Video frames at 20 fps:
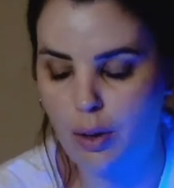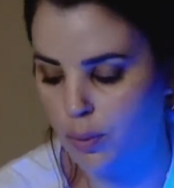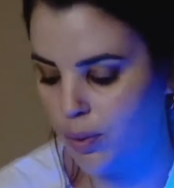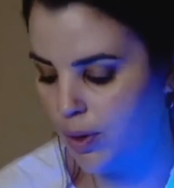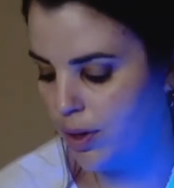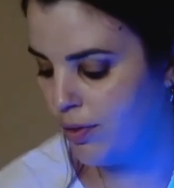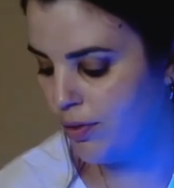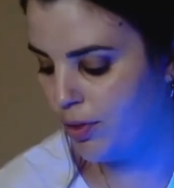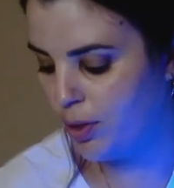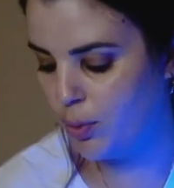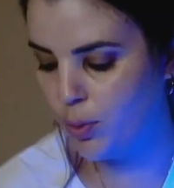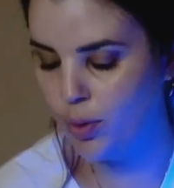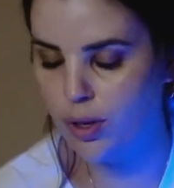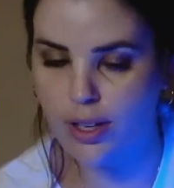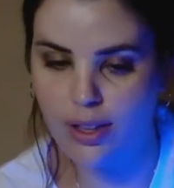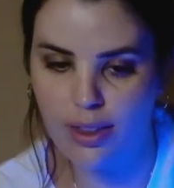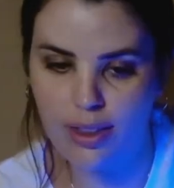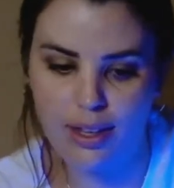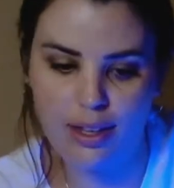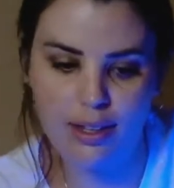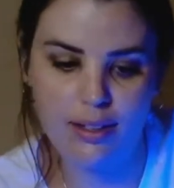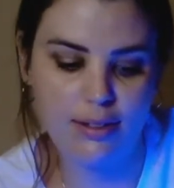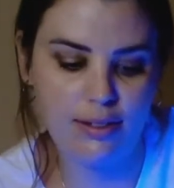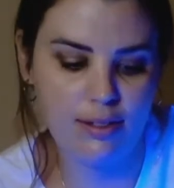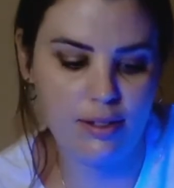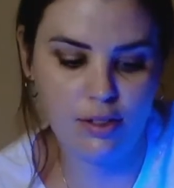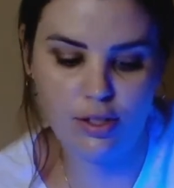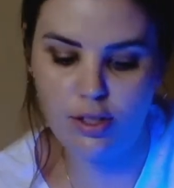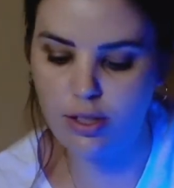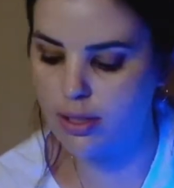one of your wooden things
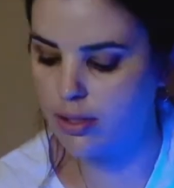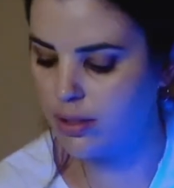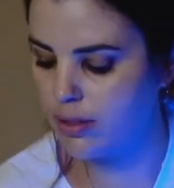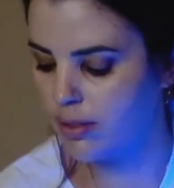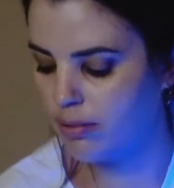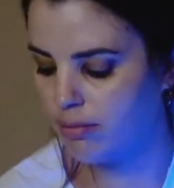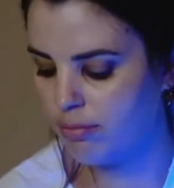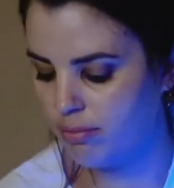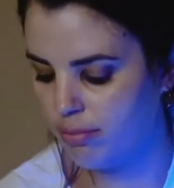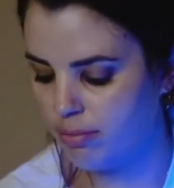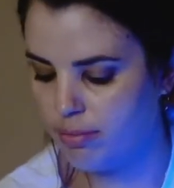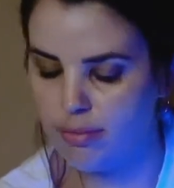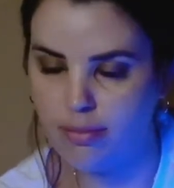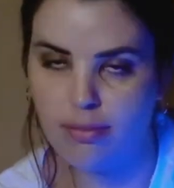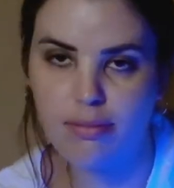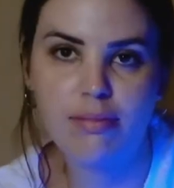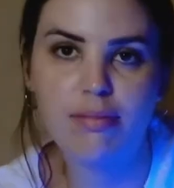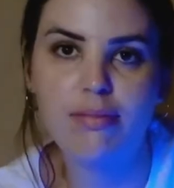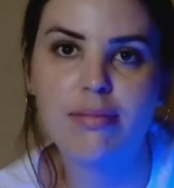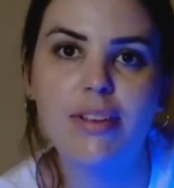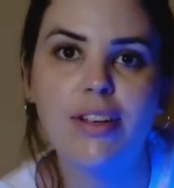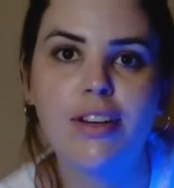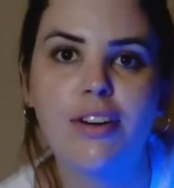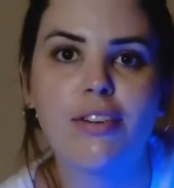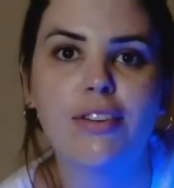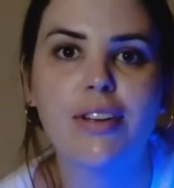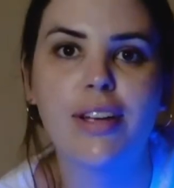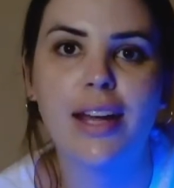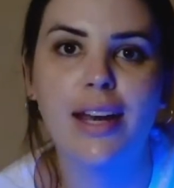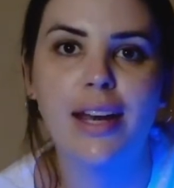to just, you
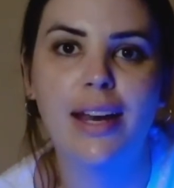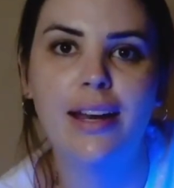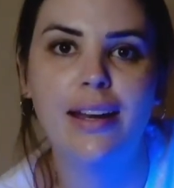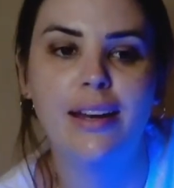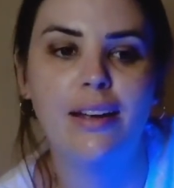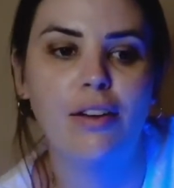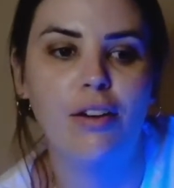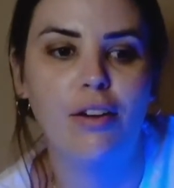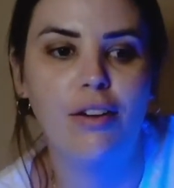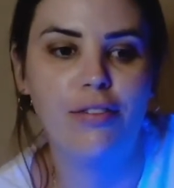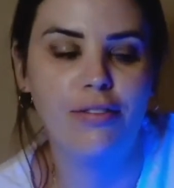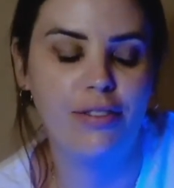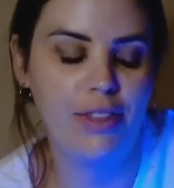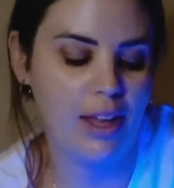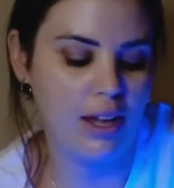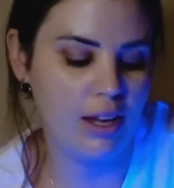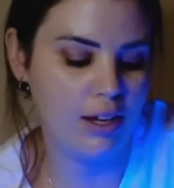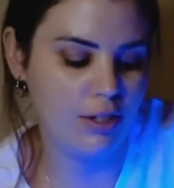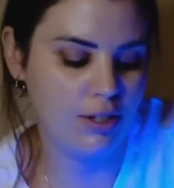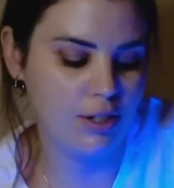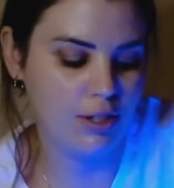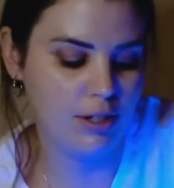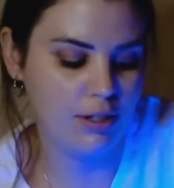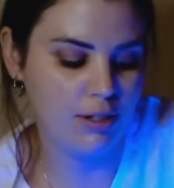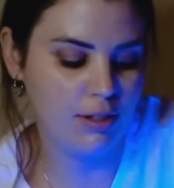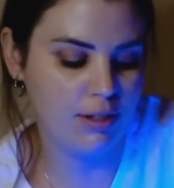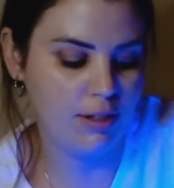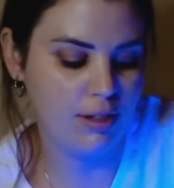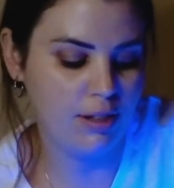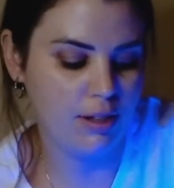know, get any off the
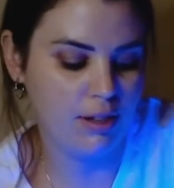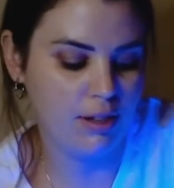edges.